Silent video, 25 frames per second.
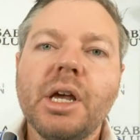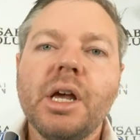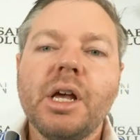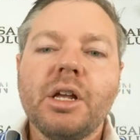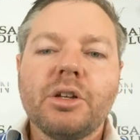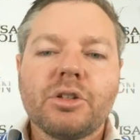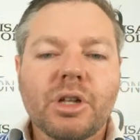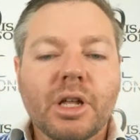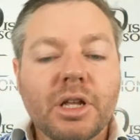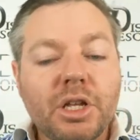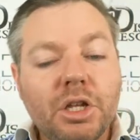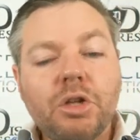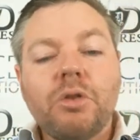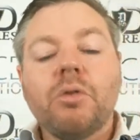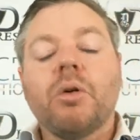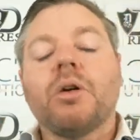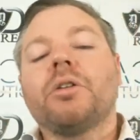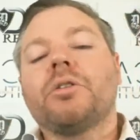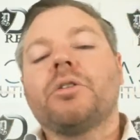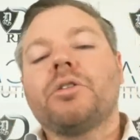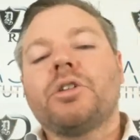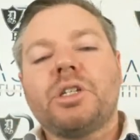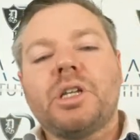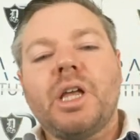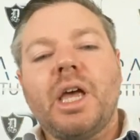so that you
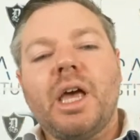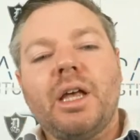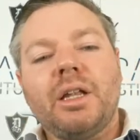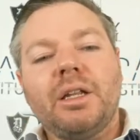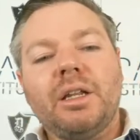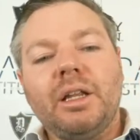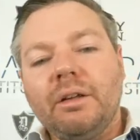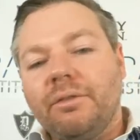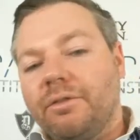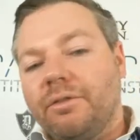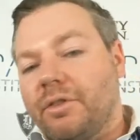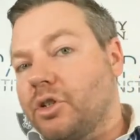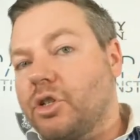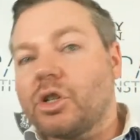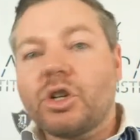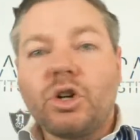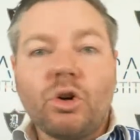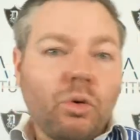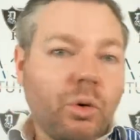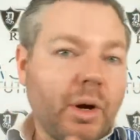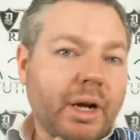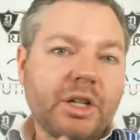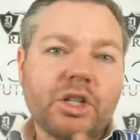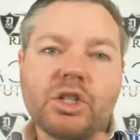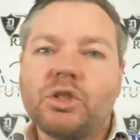understand if there's a
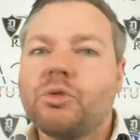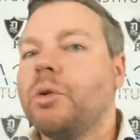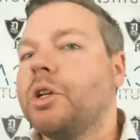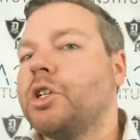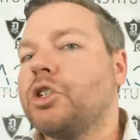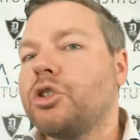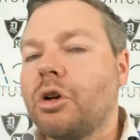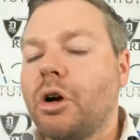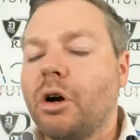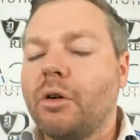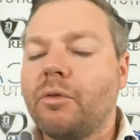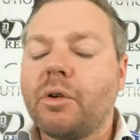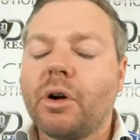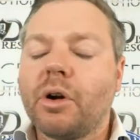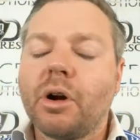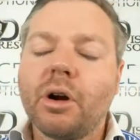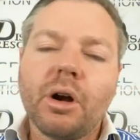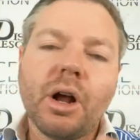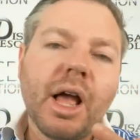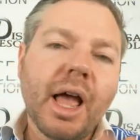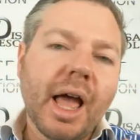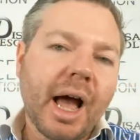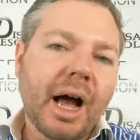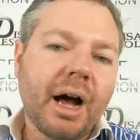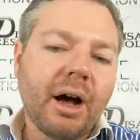quick switchover,
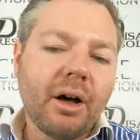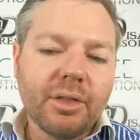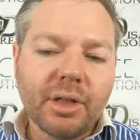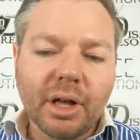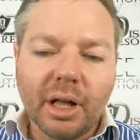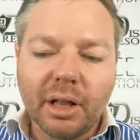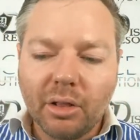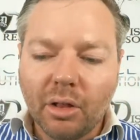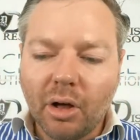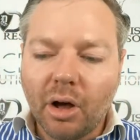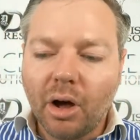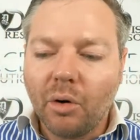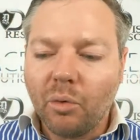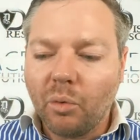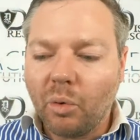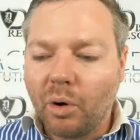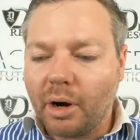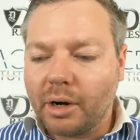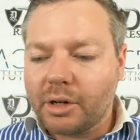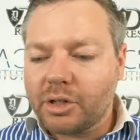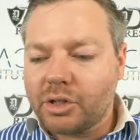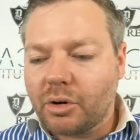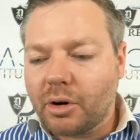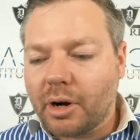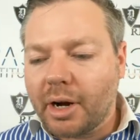how that law
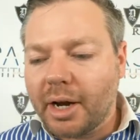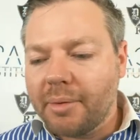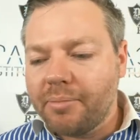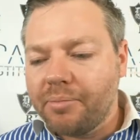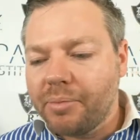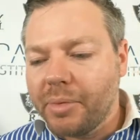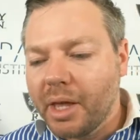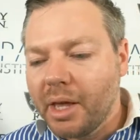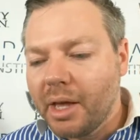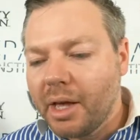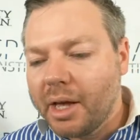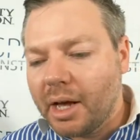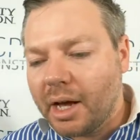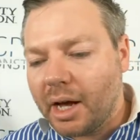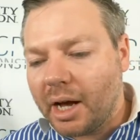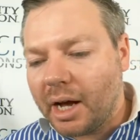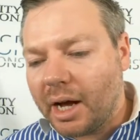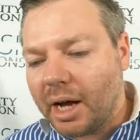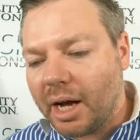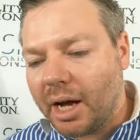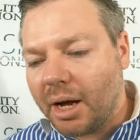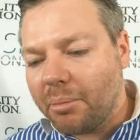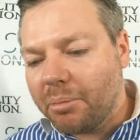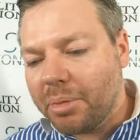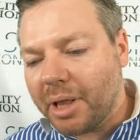works, all right?
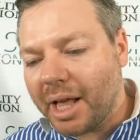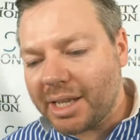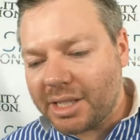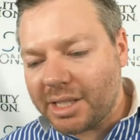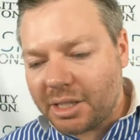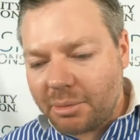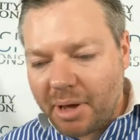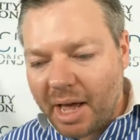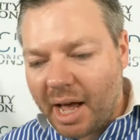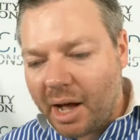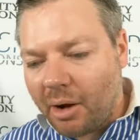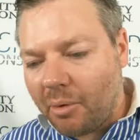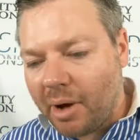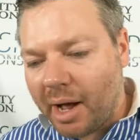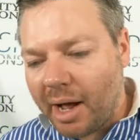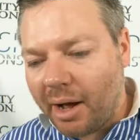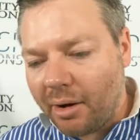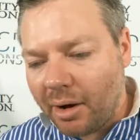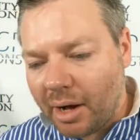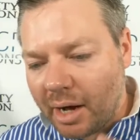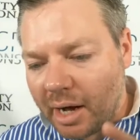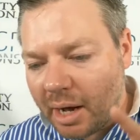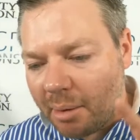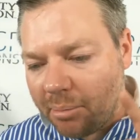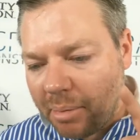Blasty Powwow,
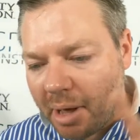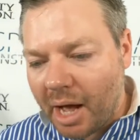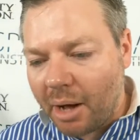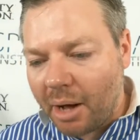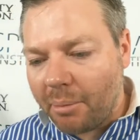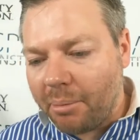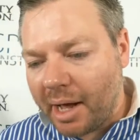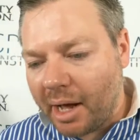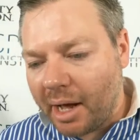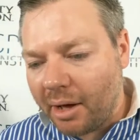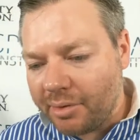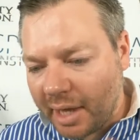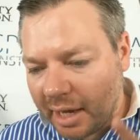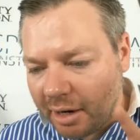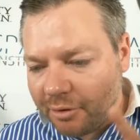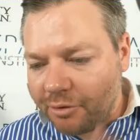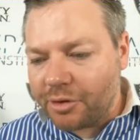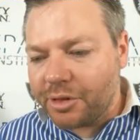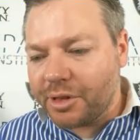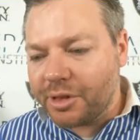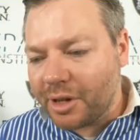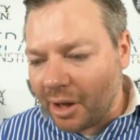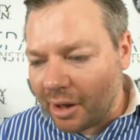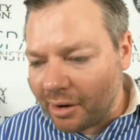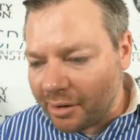Pow Pow, thank you for
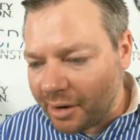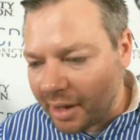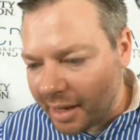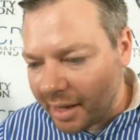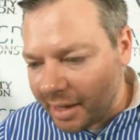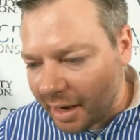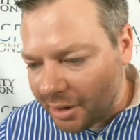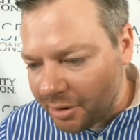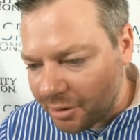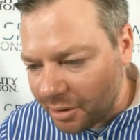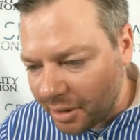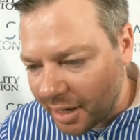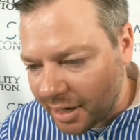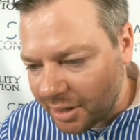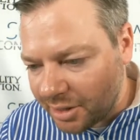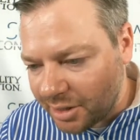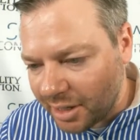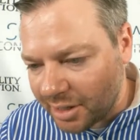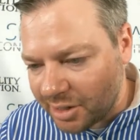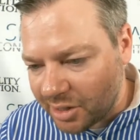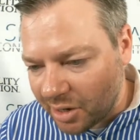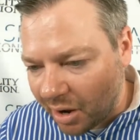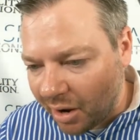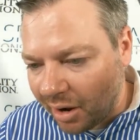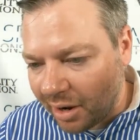the $1.99 donation.
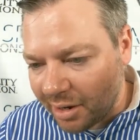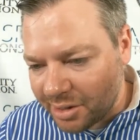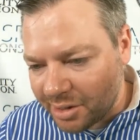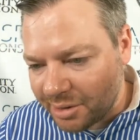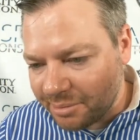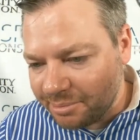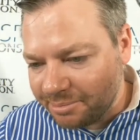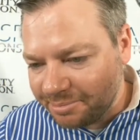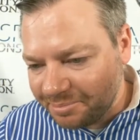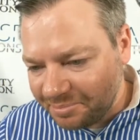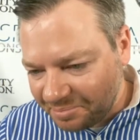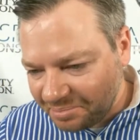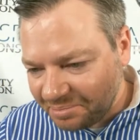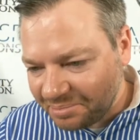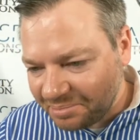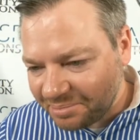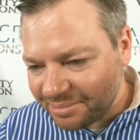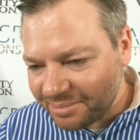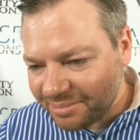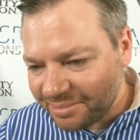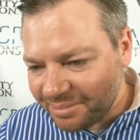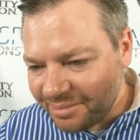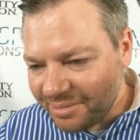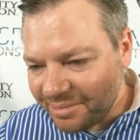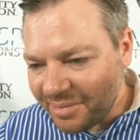That's awesome.
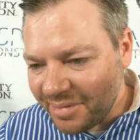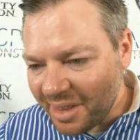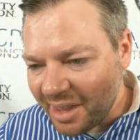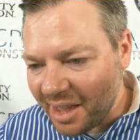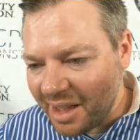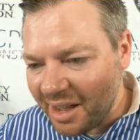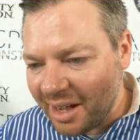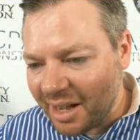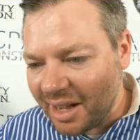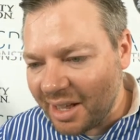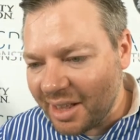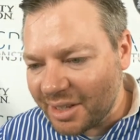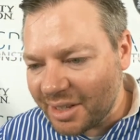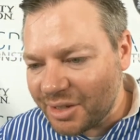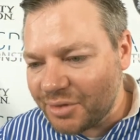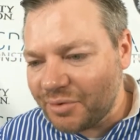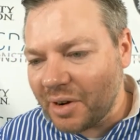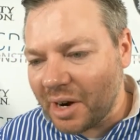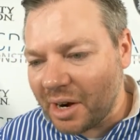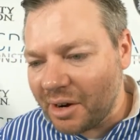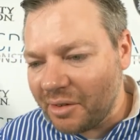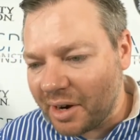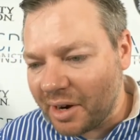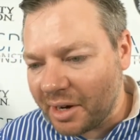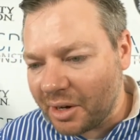That's
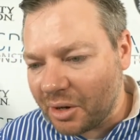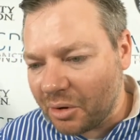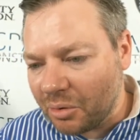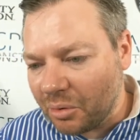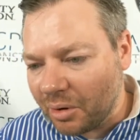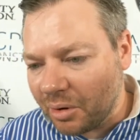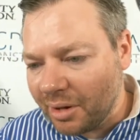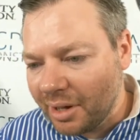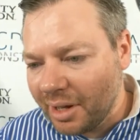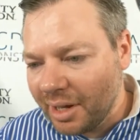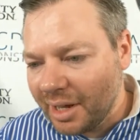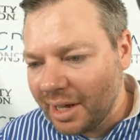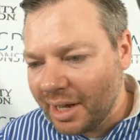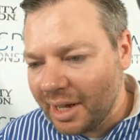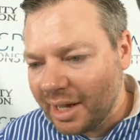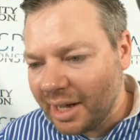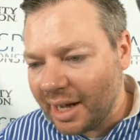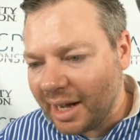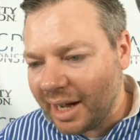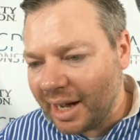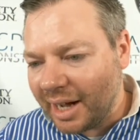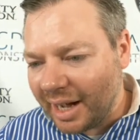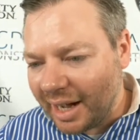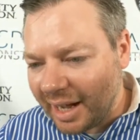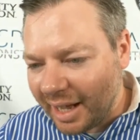very, very cool.
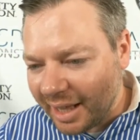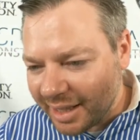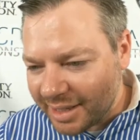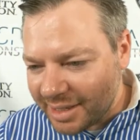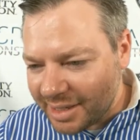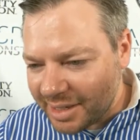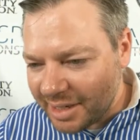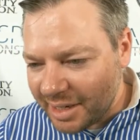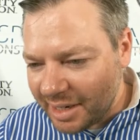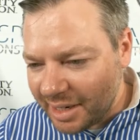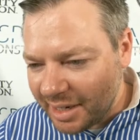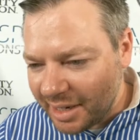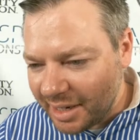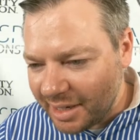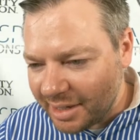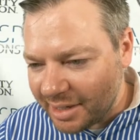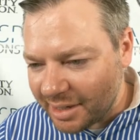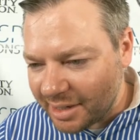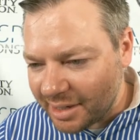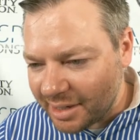Let's see.